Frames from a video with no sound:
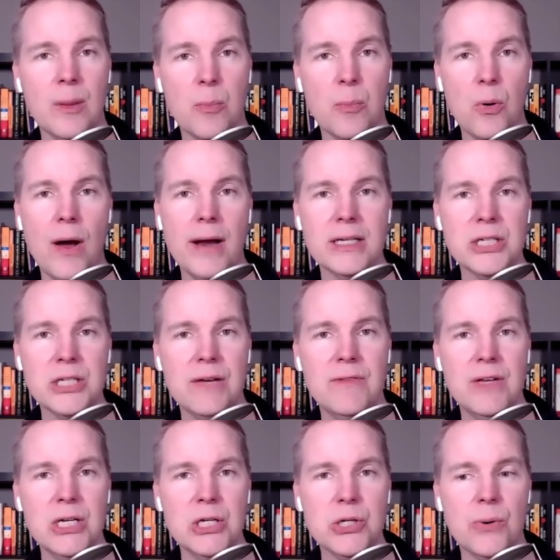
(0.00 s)

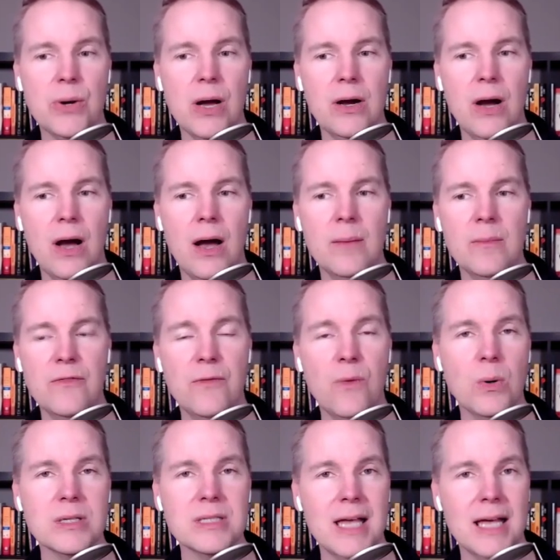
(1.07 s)

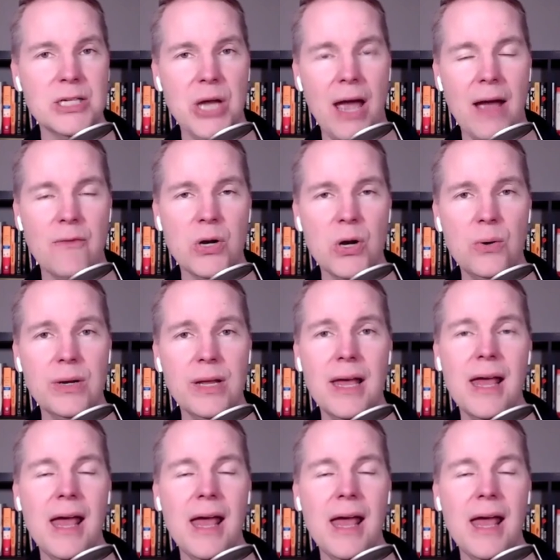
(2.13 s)
theproductivityshow.com/Evernote,